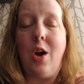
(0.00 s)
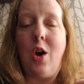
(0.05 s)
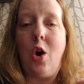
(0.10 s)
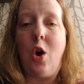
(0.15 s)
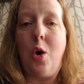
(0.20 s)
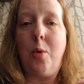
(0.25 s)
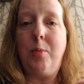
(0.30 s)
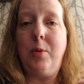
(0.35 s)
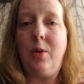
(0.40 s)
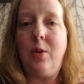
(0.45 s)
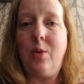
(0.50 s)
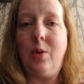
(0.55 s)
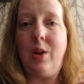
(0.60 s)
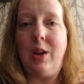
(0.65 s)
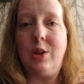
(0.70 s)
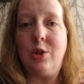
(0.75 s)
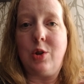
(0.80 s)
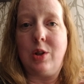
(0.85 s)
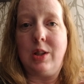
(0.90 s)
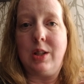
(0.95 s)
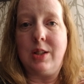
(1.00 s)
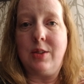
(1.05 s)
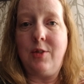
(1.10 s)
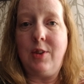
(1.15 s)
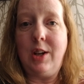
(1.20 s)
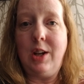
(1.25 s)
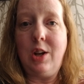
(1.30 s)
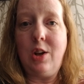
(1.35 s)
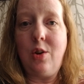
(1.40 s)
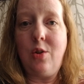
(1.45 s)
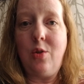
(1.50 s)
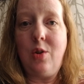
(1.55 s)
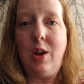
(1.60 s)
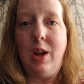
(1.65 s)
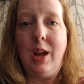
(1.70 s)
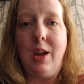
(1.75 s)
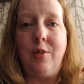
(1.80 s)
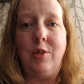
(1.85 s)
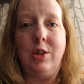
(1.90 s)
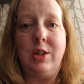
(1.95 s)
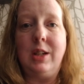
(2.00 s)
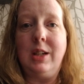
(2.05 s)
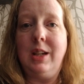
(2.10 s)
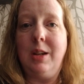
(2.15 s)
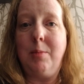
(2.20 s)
Hope you enjoyed this video. If you did,